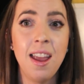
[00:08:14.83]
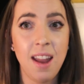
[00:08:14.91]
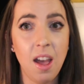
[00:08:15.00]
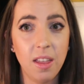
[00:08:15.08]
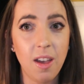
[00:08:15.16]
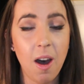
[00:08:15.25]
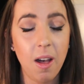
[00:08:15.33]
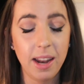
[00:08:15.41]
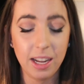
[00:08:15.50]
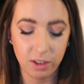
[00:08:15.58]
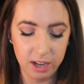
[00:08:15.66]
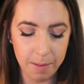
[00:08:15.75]
now that the
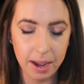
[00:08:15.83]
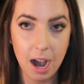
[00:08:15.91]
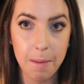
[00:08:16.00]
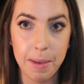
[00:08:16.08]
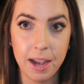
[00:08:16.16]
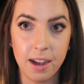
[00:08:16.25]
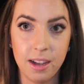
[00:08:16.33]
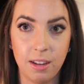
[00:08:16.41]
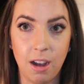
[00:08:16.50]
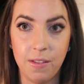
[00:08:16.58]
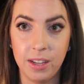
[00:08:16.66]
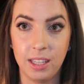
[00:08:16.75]
holidays are coming up because
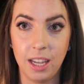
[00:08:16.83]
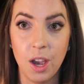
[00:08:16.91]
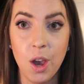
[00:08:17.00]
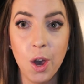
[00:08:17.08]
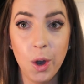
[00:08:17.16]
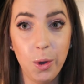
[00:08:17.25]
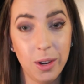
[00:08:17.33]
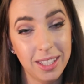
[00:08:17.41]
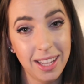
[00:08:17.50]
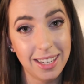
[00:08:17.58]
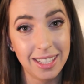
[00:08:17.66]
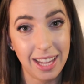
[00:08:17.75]
obviously, who
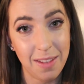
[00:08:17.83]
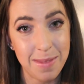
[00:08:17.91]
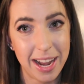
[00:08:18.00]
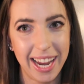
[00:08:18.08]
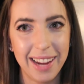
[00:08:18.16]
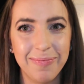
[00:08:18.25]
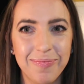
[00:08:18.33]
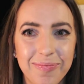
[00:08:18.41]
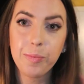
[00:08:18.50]
doesn't like to save money?